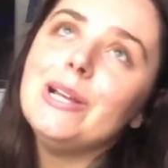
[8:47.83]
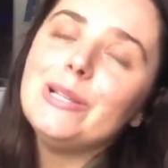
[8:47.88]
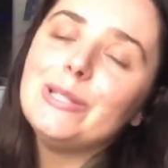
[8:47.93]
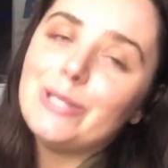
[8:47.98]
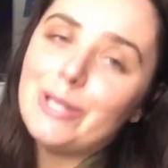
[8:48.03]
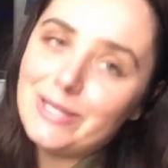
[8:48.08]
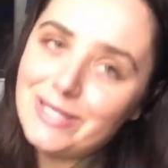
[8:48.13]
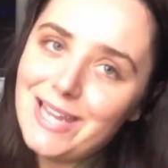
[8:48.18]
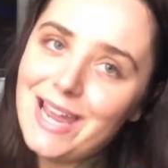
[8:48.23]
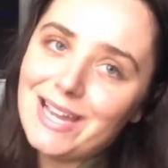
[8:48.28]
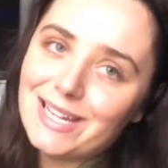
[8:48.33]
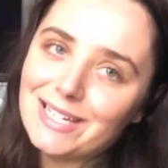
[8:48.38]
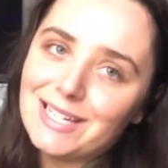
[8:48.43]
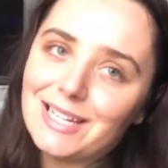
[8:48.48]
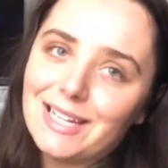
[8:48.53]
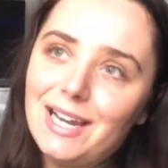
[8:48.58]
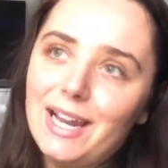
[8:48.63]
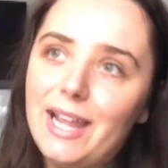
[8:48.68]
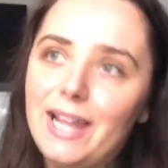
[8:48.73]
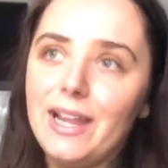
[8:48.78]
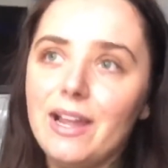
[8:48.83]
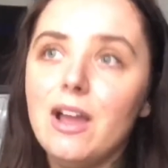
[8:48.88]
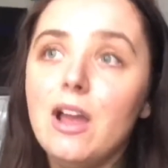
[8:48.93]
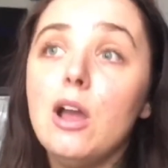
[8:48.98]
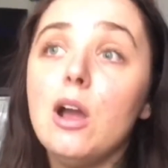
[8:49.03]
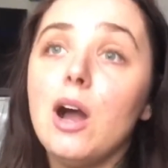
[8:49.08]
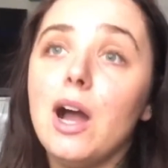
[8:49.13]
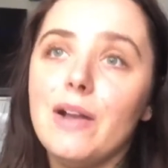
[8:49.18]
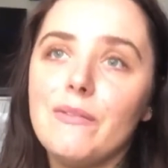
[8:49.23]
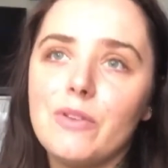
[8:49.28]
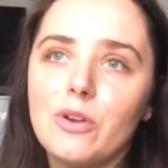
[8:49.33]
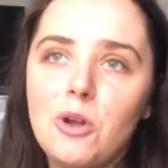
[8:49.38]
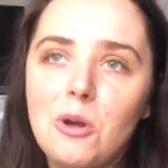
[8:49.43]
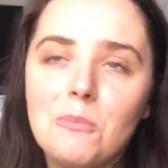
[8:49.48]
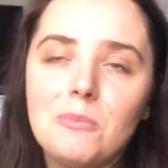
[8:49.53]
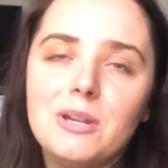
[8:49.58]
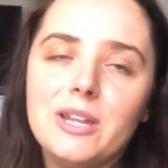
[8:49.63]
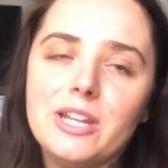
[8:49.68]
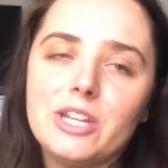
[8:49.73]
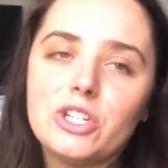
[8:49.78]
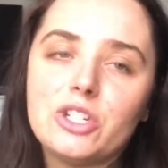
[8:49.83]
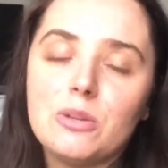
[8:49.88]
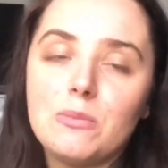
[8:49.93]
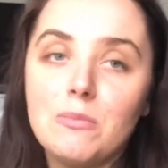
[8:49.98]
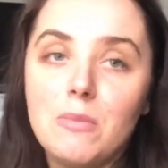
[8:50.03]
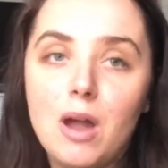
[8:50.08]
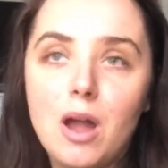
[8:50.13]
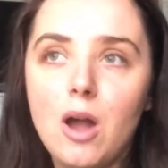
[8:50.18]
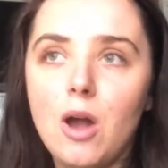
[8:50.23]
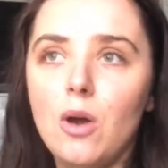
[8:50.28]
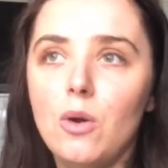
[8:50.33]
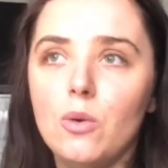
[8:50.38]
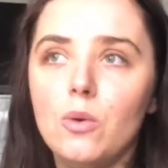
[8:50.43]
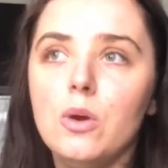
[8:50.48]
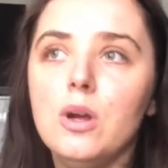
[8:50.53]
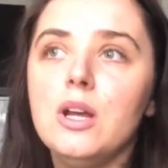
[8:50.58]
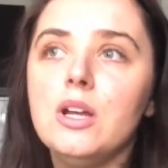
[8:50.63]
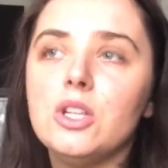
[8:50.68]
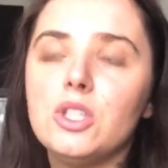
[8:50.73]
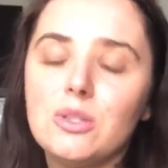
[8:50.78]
So technically, I've accomplished my whole